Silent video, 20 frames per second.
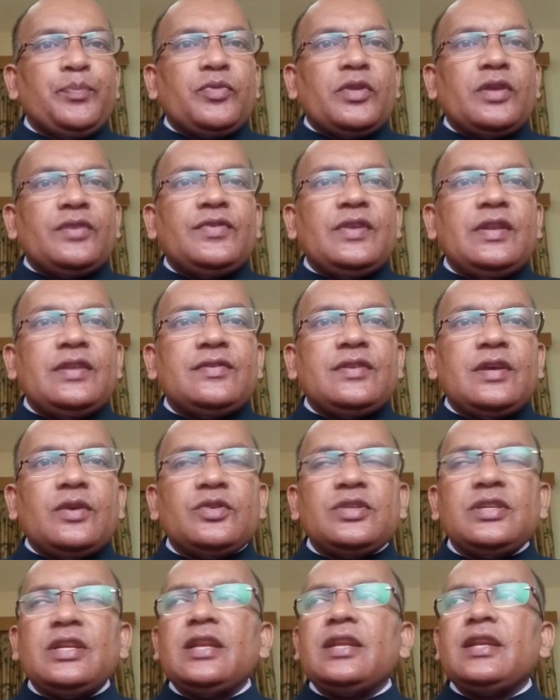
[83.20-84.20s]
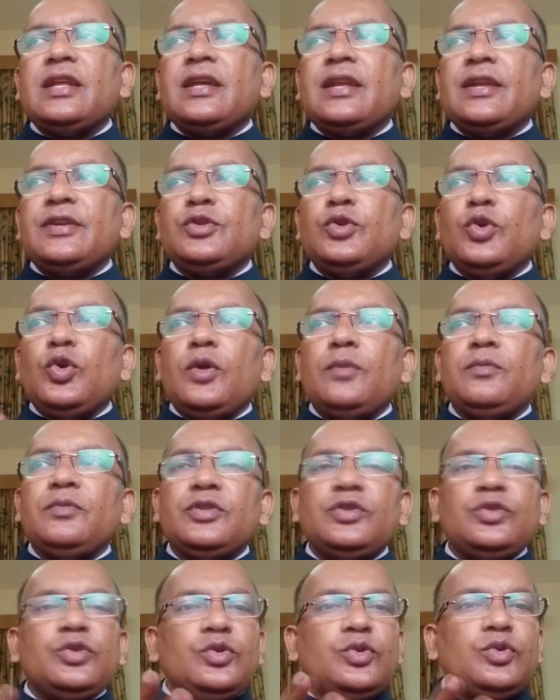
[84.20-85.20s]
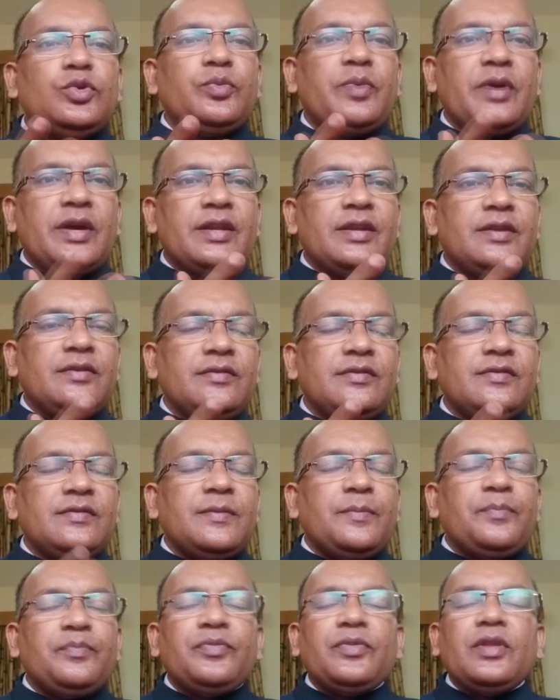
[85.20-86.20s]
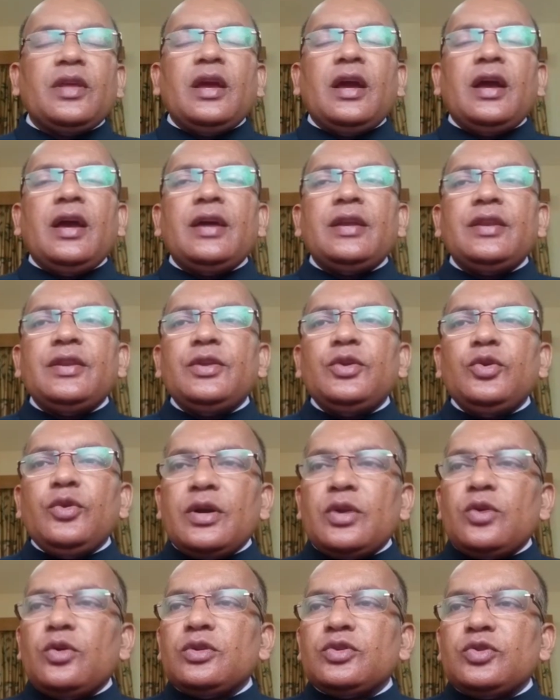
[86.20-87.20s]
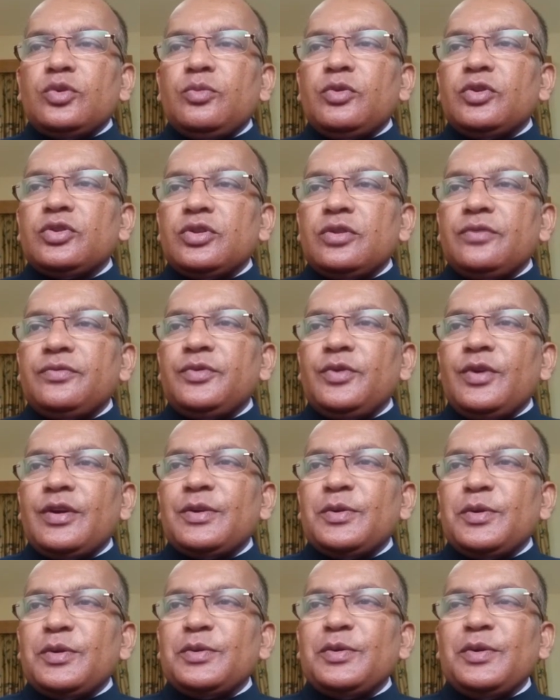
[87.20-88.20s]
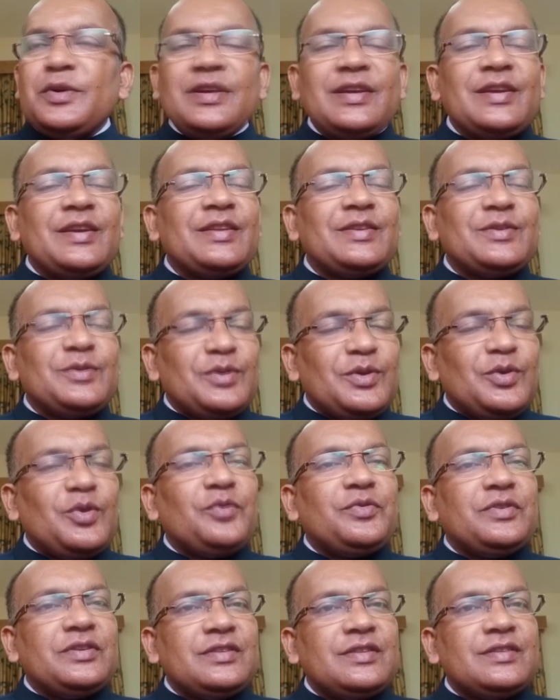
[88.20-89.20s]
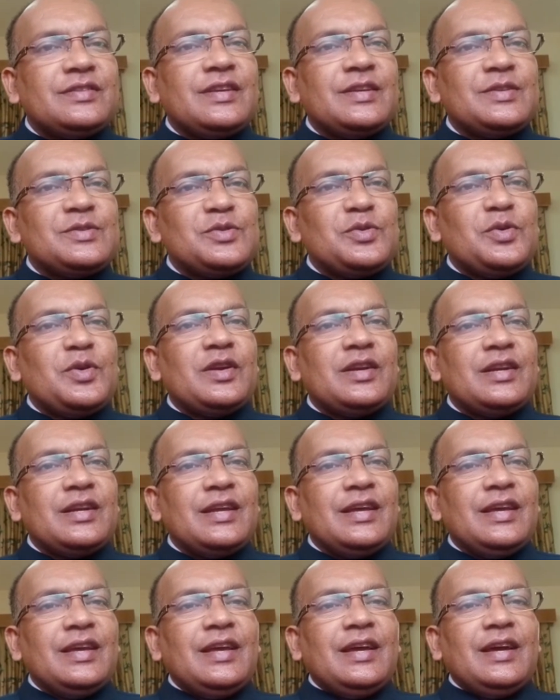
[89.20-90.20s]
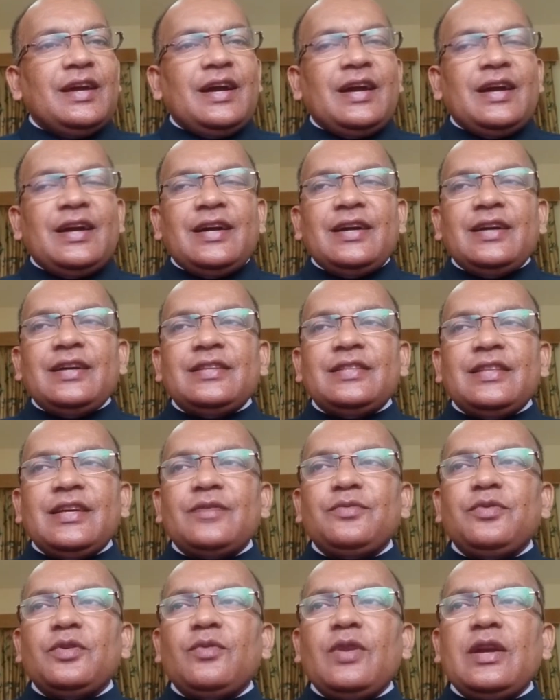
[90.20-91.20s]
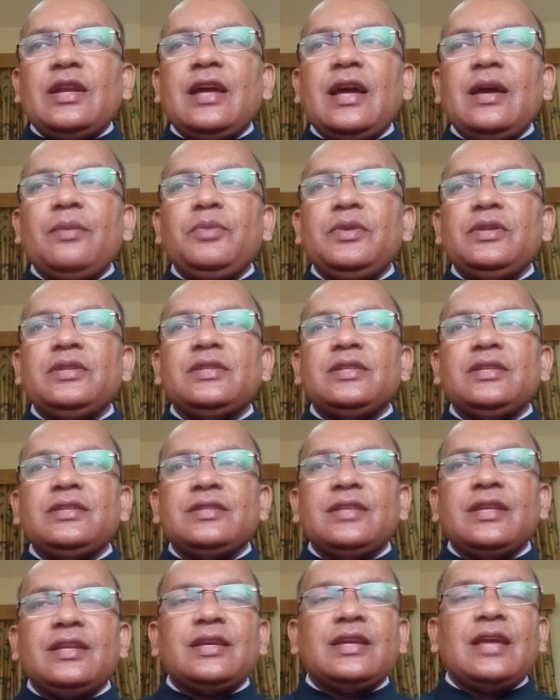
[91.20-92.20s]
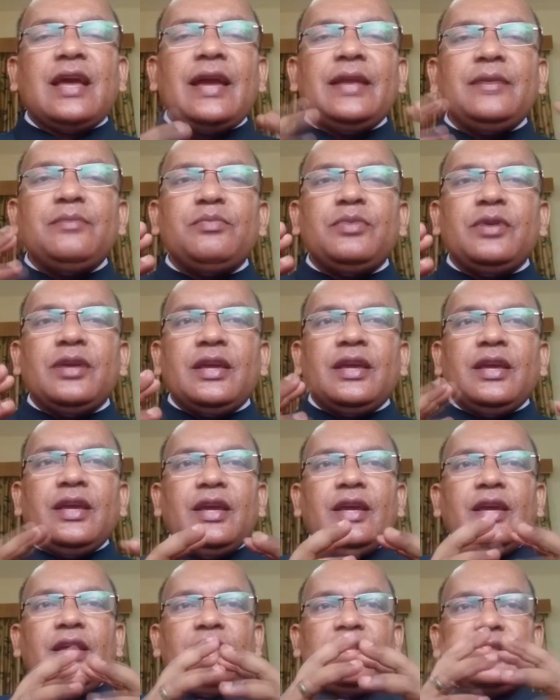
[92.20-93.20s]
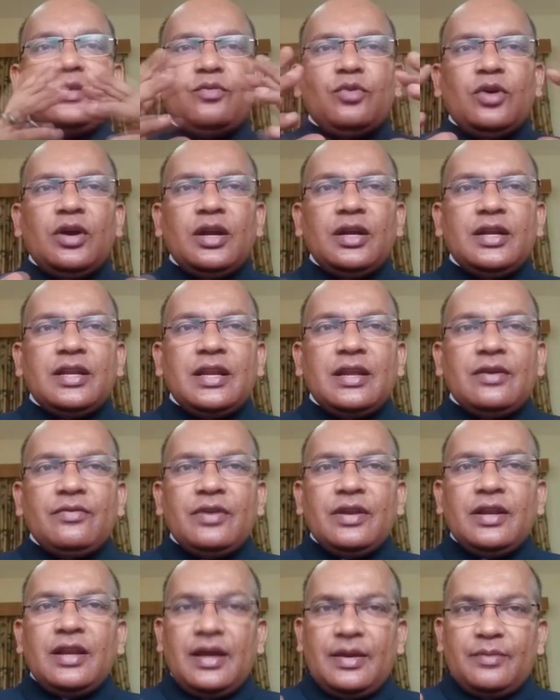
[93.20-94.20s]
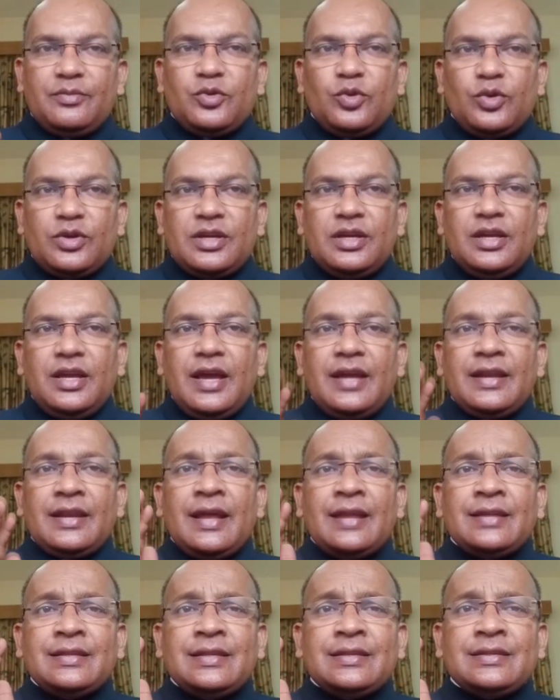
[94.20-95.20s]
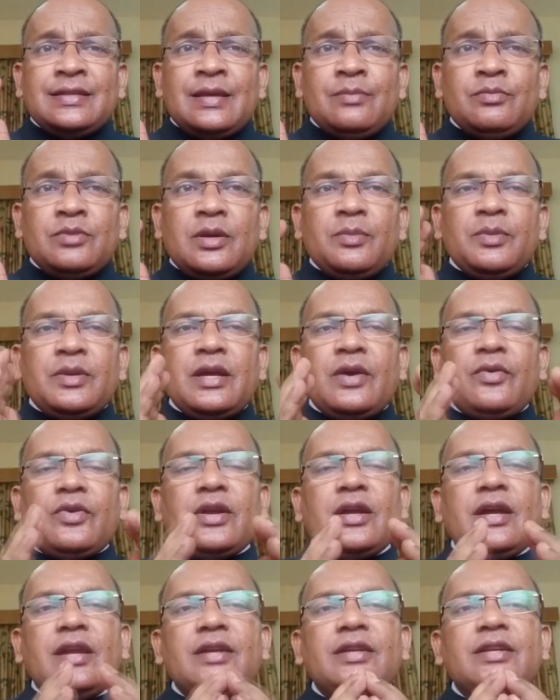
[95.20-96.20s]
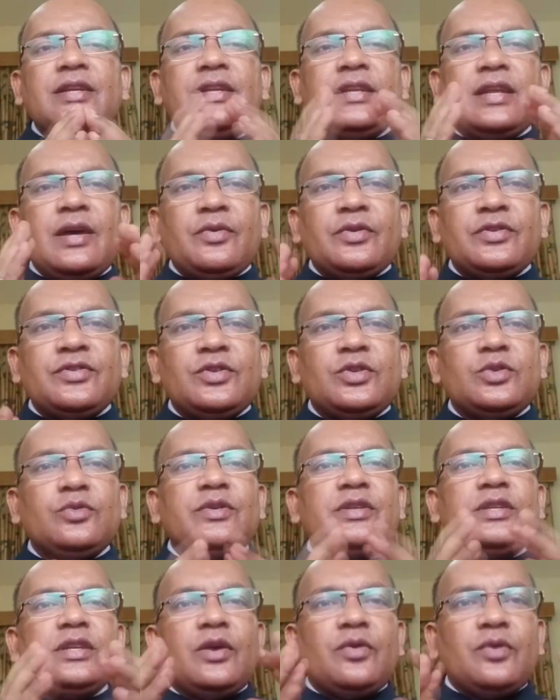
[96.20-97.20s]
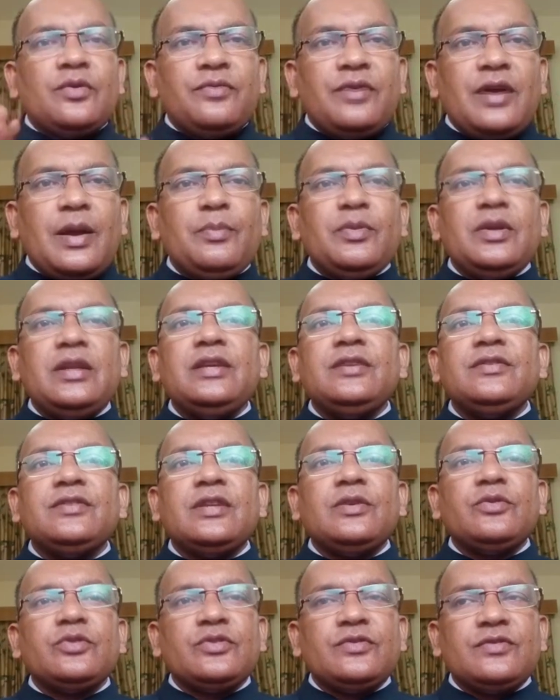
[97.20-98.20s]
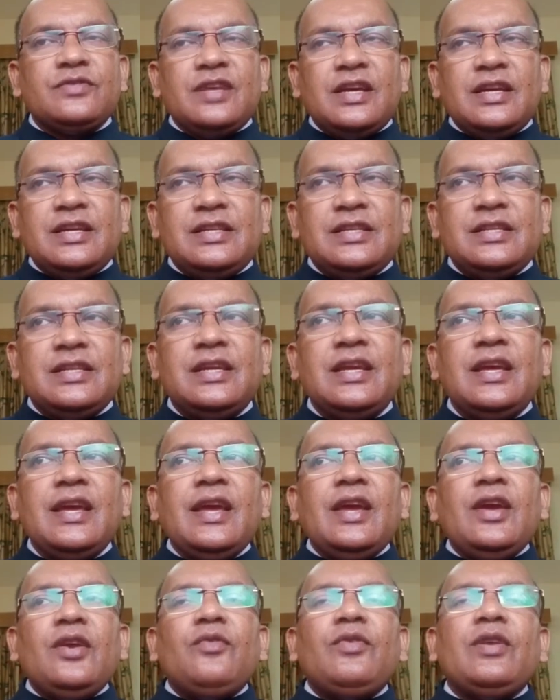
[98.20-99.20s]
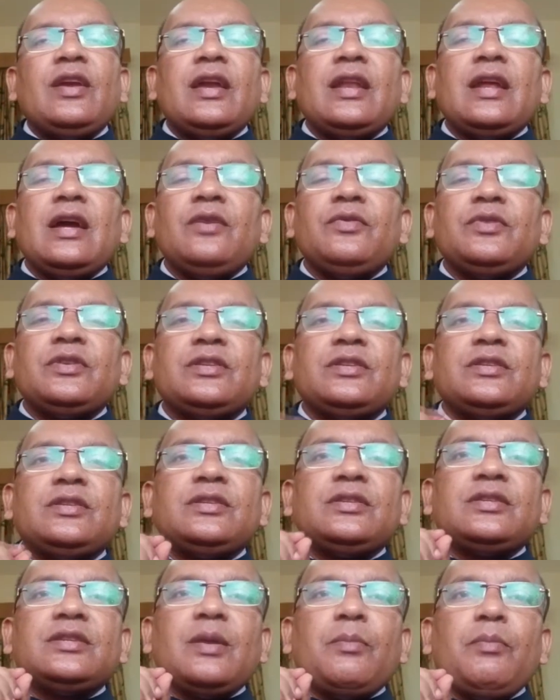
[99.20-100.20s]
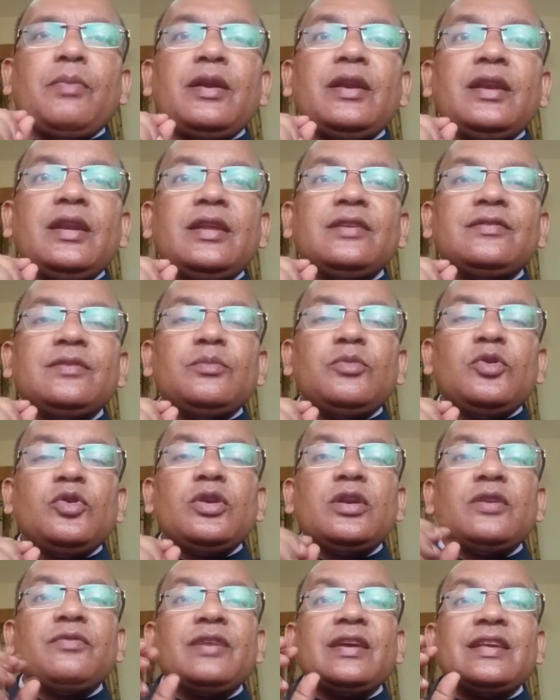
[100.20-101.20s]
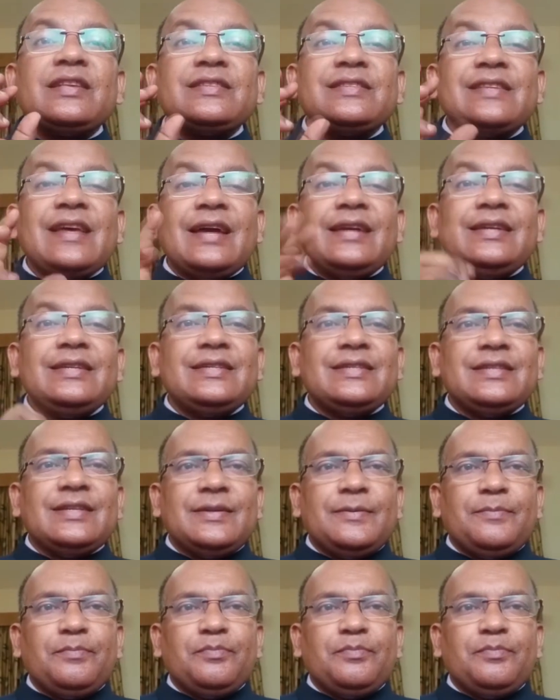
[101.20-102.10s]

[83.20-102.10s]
Since our children are at home with you, parents, and you are also, most of you are not going to the offices and so on. Therefore, what happens is there can be, in the world level I am talking, and at the same time in our country, in our situation, in our families, in our society, we can have a tremendous amount of anxiety,